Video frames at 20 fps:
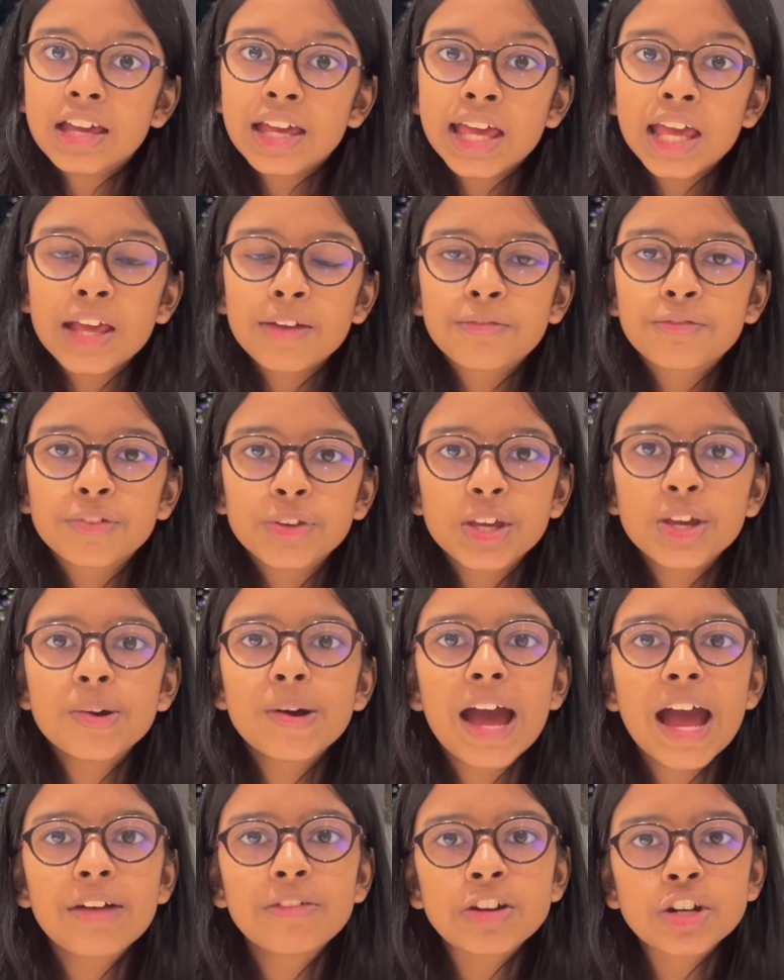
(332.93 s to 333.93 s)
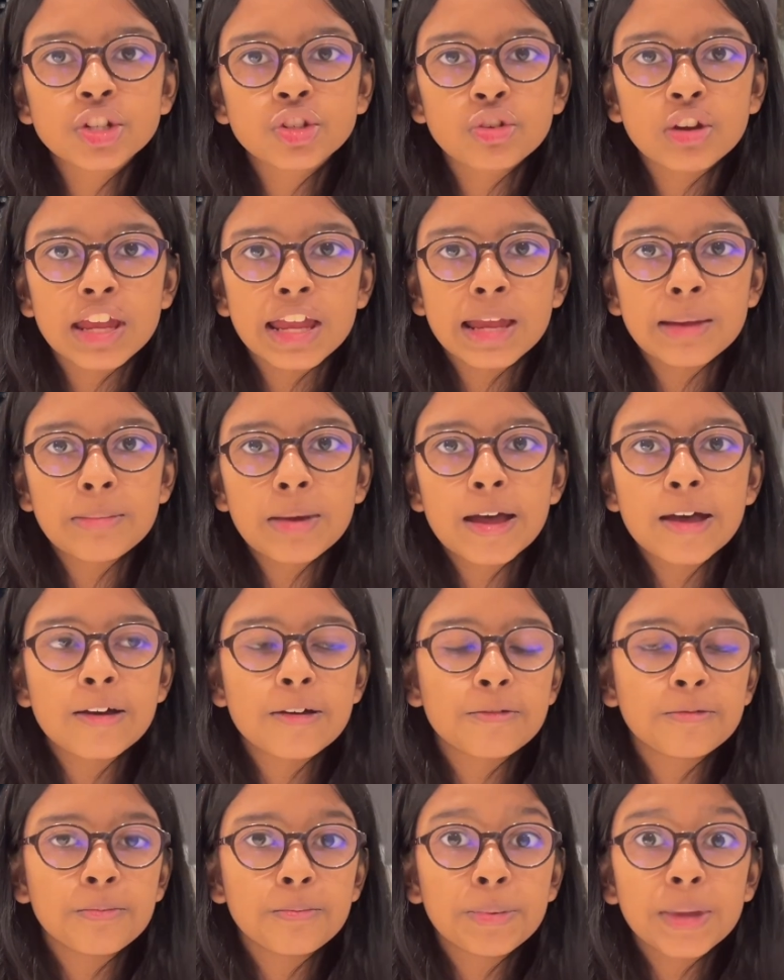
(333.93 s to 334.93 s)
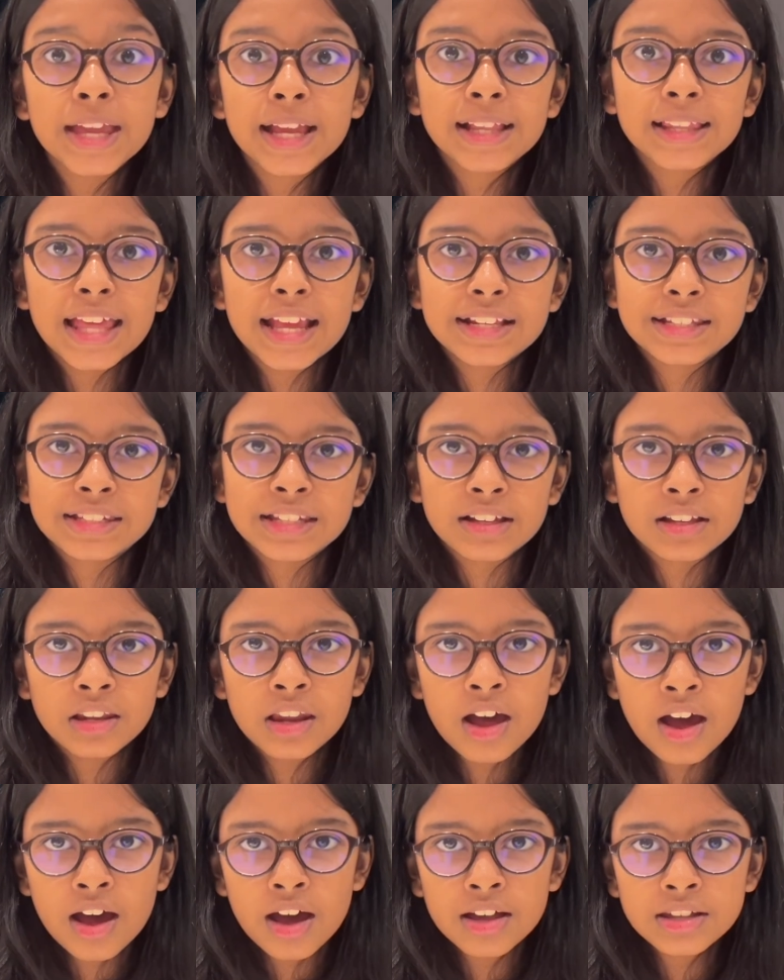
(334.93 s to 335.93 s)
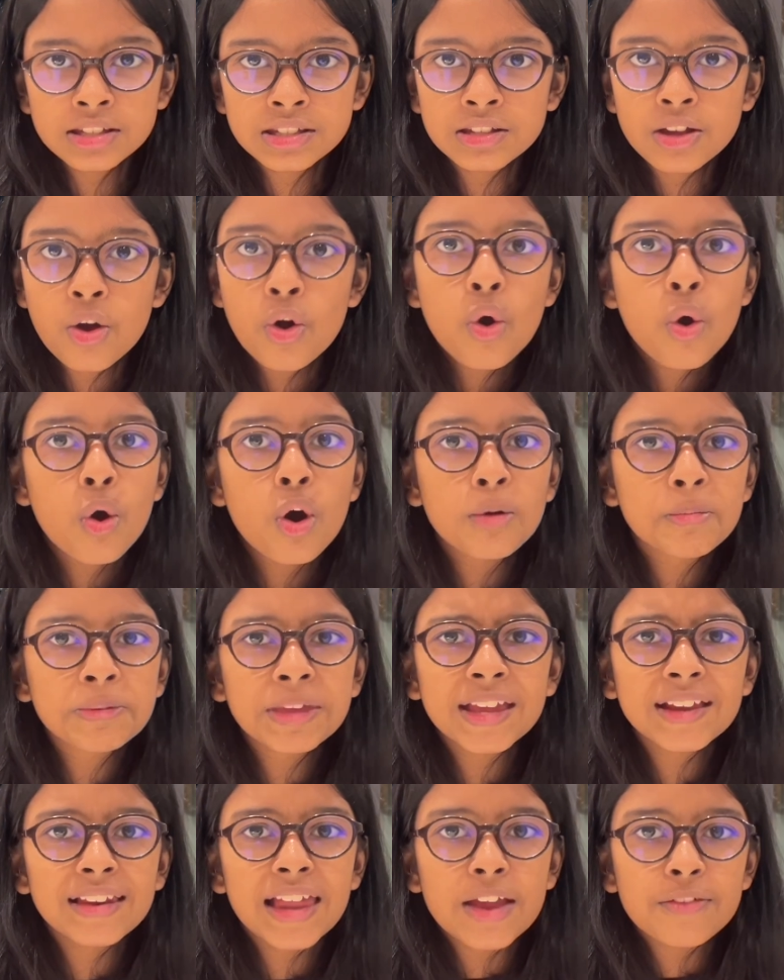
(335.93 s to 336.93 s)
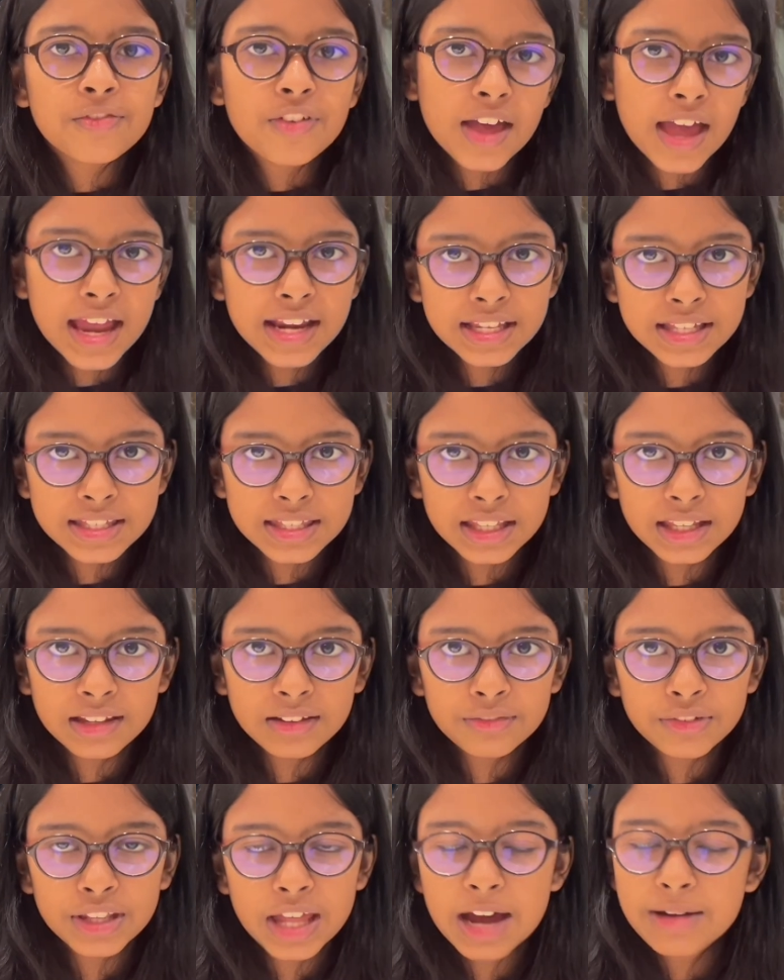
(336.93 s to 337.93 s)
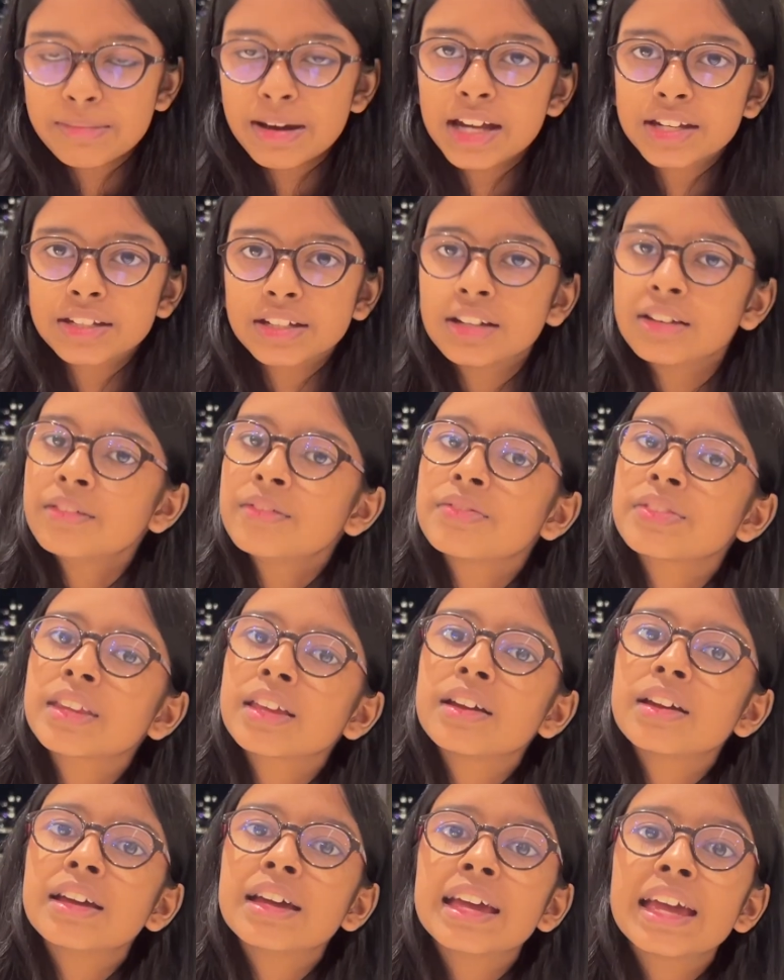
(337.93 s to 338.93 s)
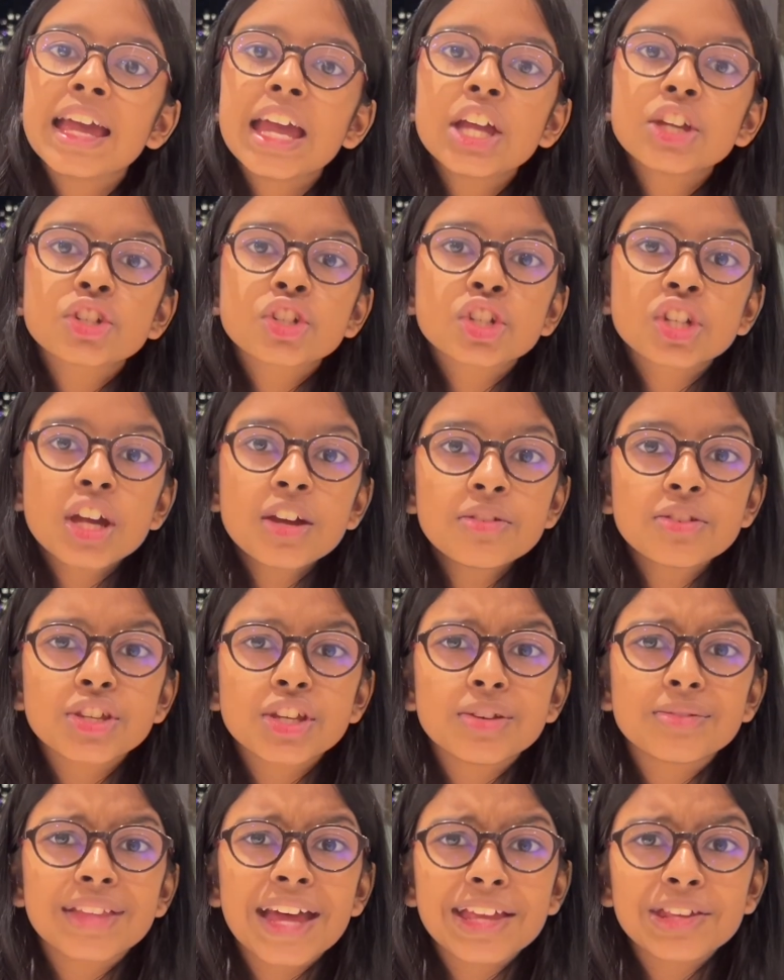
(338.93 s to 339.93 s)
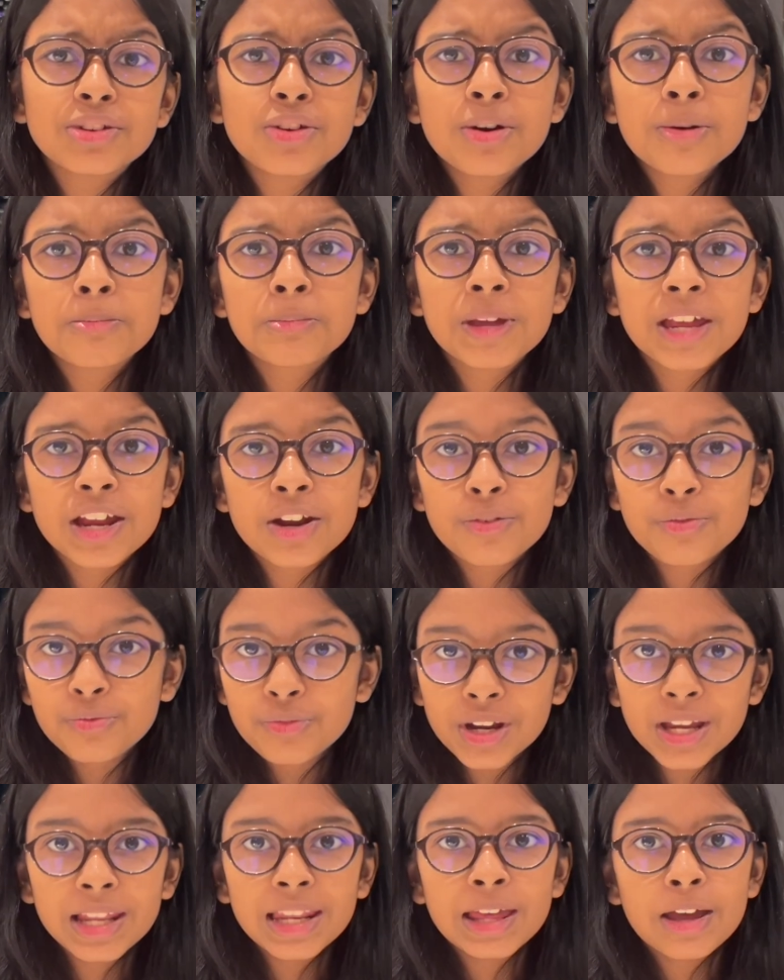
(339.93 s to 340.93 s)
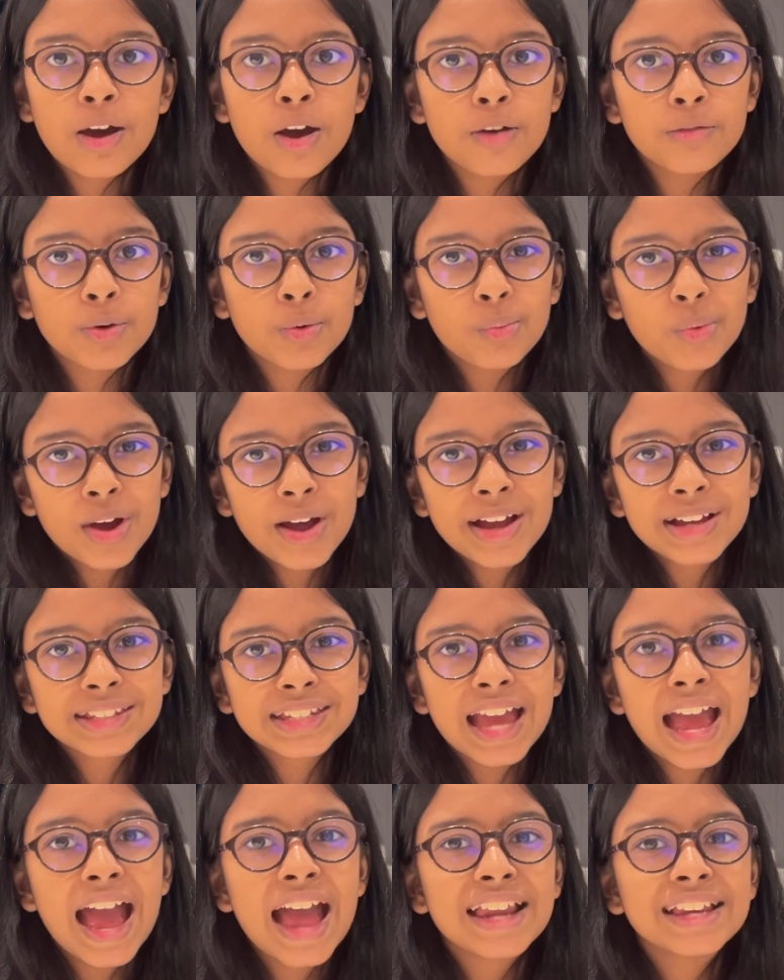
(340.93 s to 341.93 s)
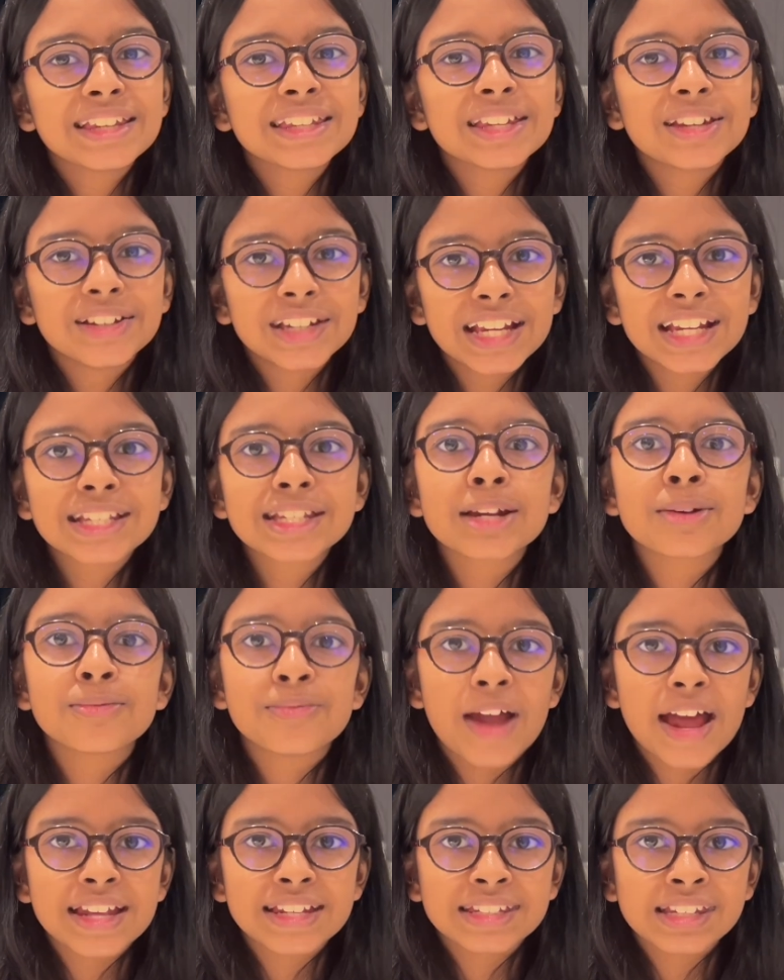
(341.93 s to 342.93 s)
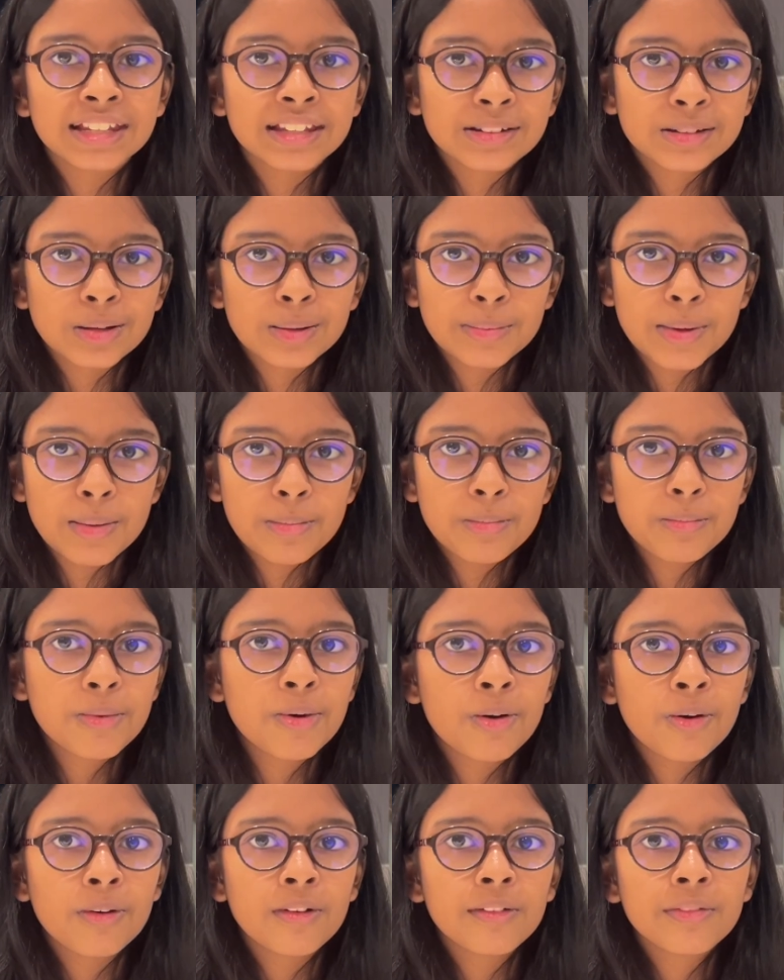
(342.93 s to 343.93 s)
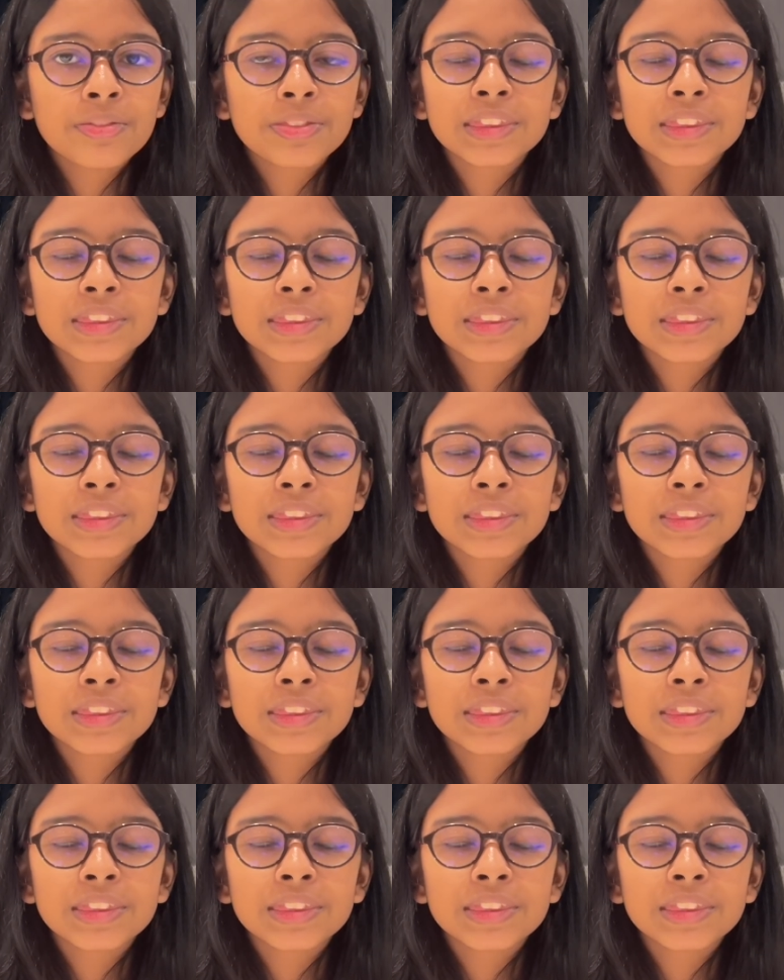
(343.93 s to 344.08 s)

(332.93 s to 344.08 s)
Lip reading: If you have a dream of being late to class, or being late for anything for that matter, it shows you that you're being really overworked and you need to rest a little bit more.